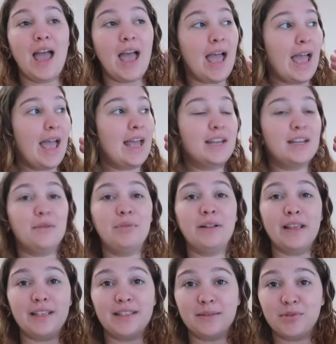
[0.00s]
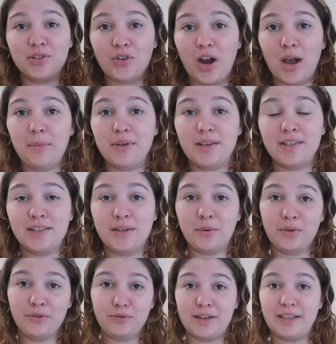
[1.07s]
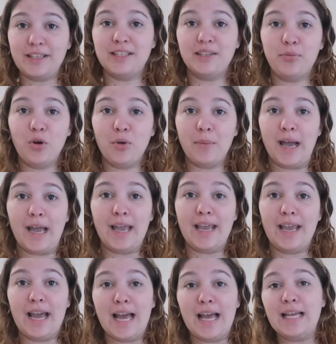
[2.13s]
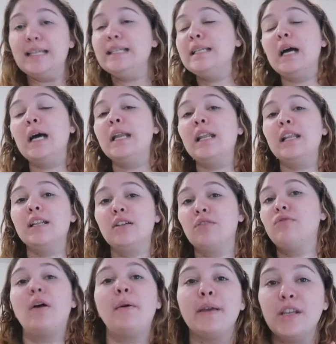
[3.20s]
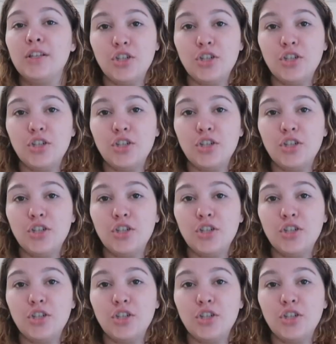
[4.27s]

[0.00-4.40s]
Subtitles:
and please subscribe, because it will really support my tiny little growing